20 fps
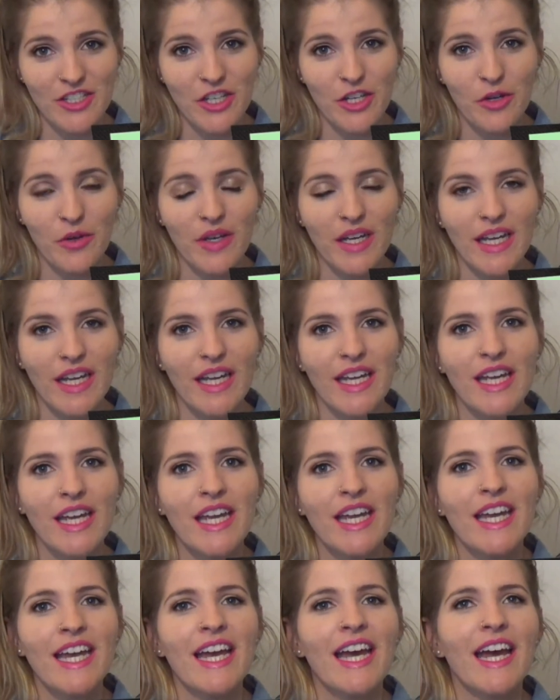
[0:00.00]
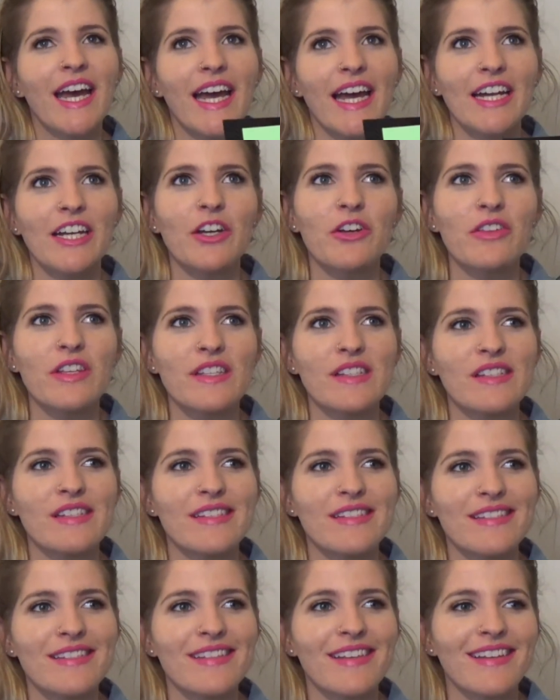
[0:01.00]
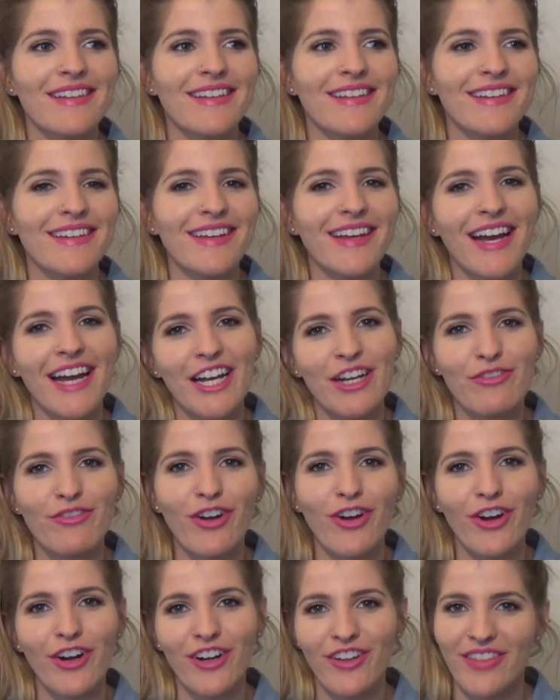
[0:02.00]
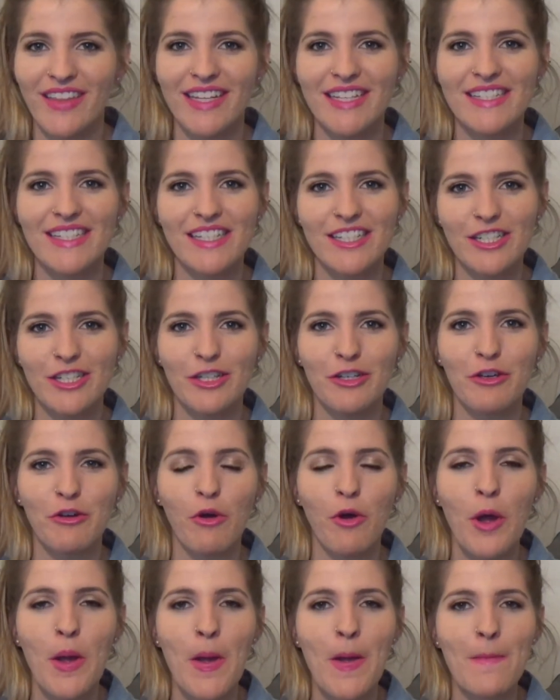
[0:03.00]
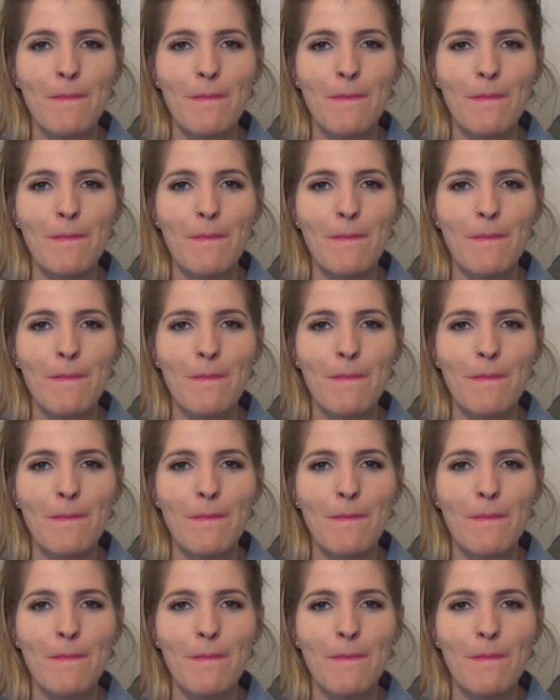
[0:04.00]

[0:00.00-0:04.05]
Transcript: to it. I know this is kind of a hard thing to do,